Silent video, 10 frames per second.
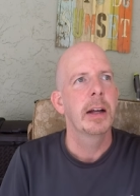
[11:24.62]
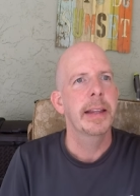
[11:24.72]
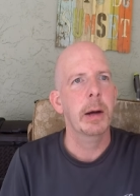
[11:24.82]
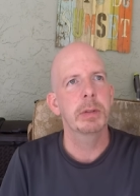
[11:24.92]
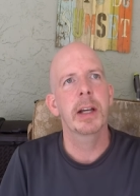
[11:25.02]

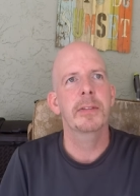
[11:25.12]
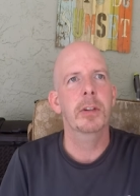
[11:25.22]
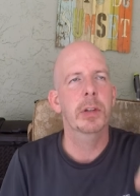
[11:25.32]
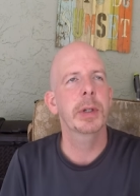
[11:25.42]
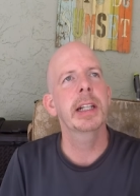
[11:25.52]
That was after
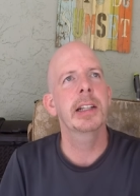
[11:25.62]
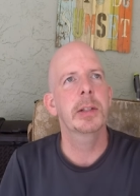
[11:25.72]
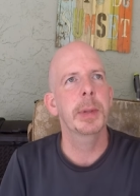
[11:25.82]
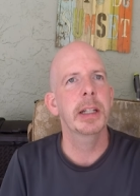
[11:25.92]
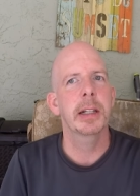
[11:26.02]
three days
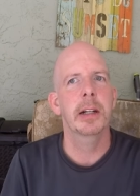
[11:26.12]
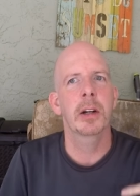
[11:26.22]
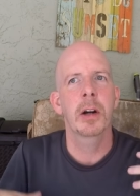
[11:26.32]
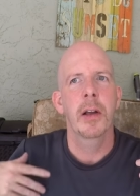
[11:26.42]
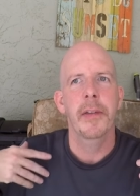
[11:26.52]
of being
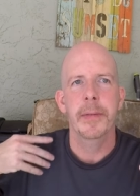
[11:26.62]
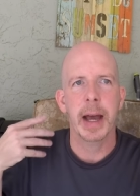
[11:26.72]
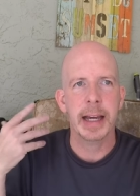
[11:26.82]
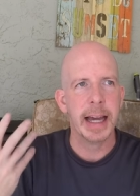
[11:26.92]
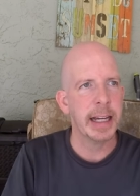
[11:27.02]
here.
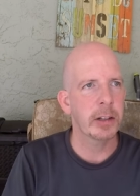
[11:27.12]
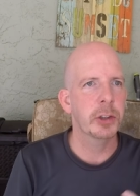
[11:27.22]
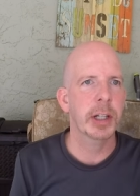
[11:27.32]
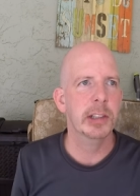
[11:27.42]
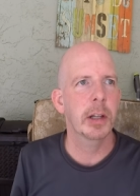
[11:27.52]
I ate or
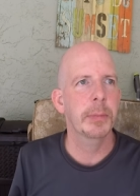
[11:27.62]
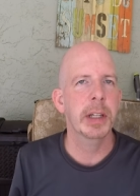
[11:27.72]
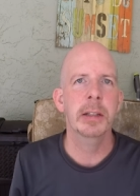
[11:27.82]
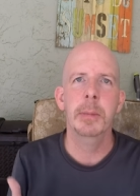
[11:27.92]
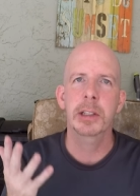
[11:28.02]
drank
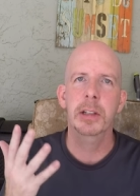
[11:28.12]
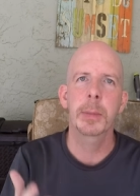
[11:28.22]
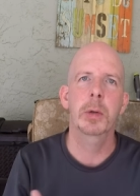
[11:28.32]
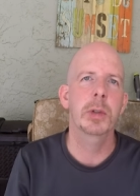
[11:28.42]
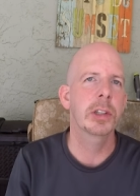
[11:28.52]
something my
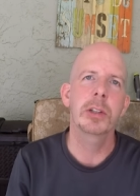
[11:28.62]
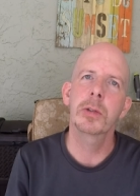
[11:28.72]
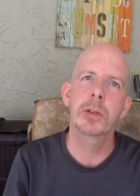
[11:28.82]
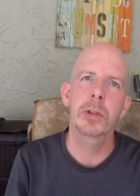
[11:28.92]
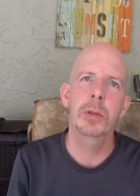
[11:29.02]
stomach wasn't
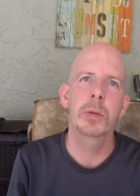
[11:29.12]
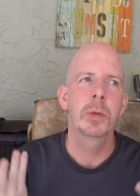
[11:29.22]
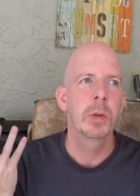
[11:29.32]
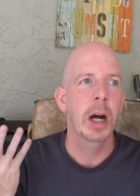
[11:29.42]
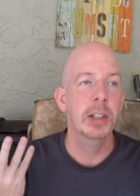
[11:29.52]
used to,
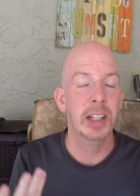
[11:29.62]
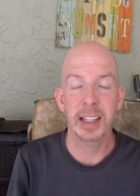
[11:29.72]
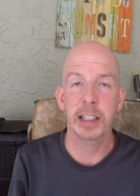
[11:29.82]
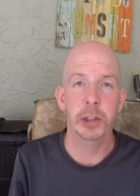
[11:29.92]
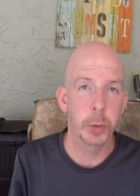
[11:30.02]
which I
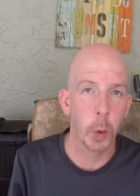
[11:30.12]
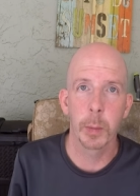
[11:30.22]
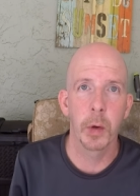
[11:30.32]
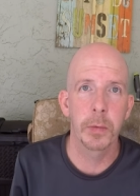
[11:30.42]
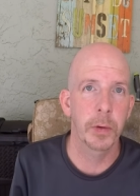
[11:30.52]
think is
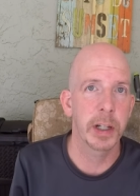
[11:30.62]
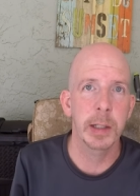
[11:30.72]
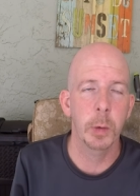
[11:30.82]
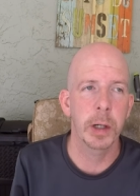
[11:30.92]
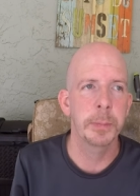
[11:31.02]
normal for
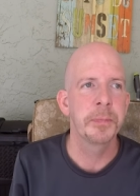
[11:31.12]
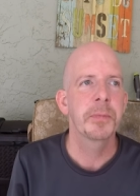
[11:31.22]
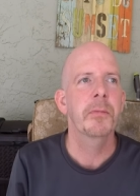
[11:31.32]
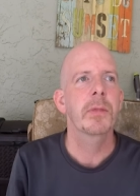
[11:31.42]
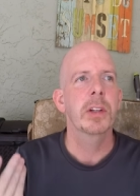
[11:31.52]
anyone.
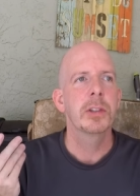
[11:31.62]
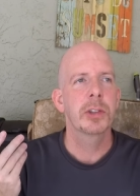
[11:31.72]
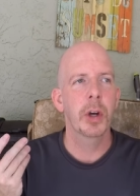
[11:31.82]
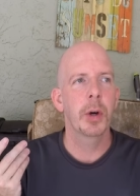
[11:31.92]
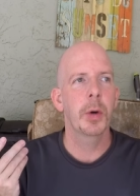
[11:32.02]

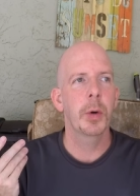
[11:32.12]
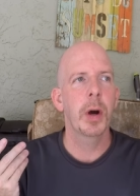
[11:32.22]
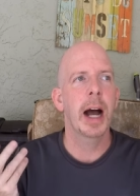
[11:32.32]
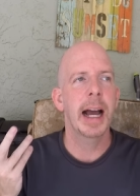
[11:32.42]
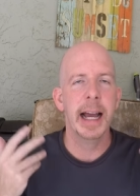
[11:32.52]
So
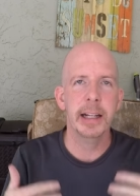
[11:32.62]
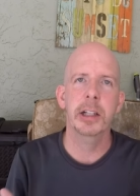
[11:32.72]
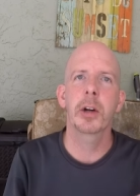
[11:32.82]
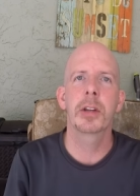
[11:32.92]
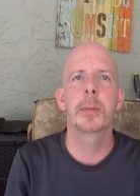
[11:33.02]
I had to
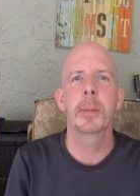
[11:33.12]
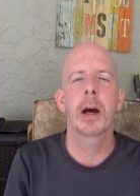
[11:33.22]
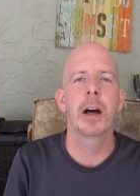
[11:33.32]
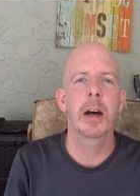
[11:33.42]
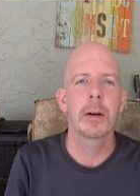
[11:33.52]
go to the
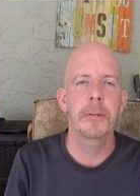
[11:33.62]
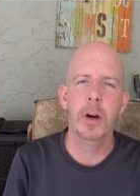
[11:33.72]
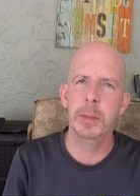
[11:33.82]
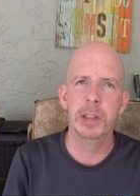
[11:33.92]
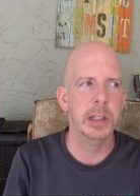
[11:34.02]
uh,
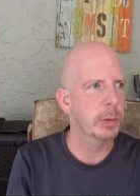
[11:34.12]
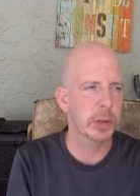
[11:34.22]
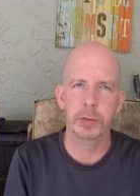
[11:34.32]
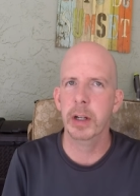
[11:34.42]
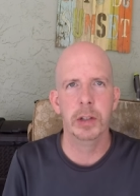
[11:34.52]
pharmacy, which
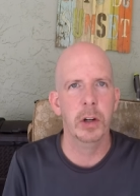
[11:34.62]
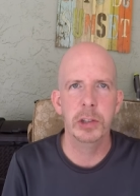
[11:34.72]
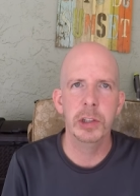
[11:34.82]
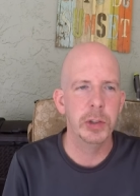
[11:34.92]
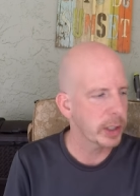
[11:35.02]
is right across
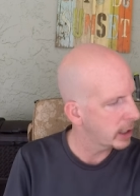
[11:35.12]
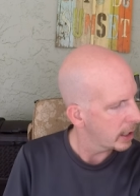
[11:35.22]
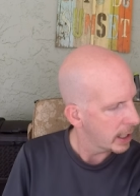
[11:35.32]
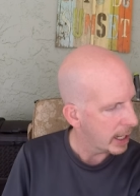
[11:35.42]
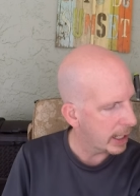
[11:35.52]
the street,
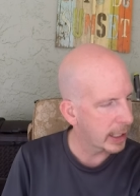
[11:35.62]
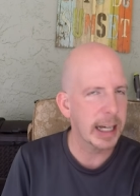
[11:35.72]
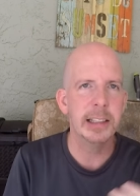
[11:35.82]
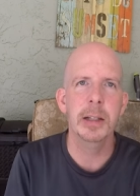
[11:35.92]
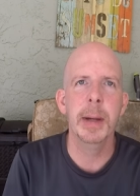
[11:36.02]
and I
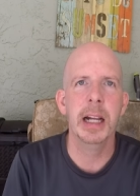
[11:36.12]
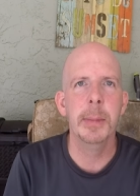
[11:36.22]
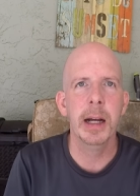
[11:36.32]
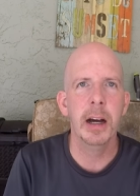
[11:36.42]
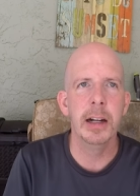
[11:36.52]
got some
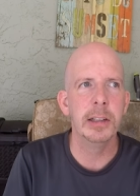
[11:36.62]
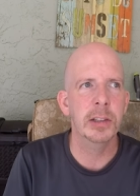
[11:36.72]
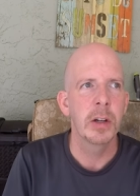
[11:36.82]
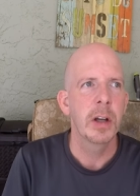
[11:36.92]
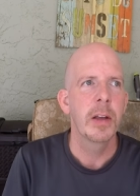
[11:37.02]
antibiotics,
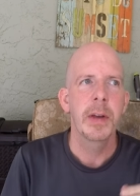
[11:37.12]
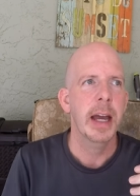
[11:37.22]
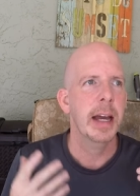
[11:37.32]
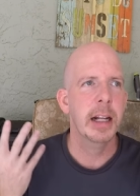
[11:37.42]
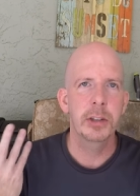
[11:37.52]

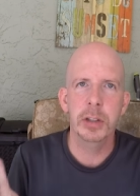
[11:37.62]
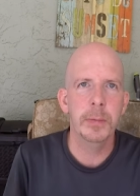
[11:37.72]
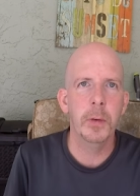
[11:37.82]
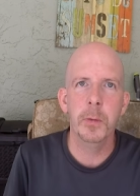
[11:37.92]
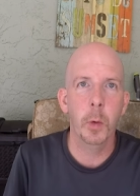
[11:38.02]
and I took them
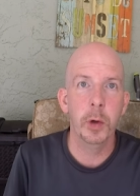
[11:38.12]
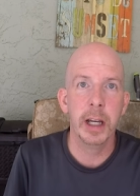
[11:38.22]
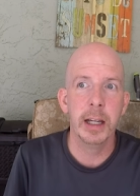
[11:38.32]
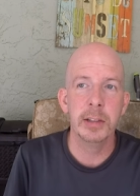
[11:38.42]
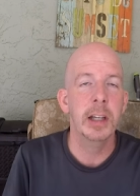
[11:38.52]
for four
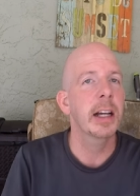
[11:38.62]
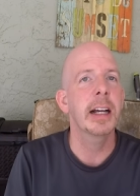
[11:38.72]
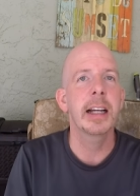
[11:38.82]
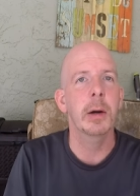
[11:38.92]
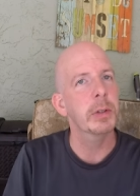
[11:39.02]
days,
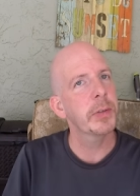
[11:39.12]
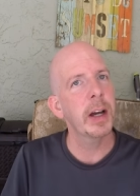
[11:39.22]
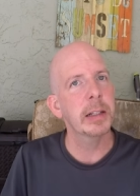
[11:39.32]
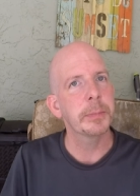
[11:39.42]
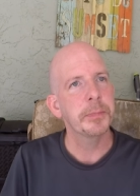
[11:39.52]
and I was
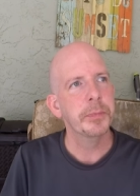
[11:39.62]
fine.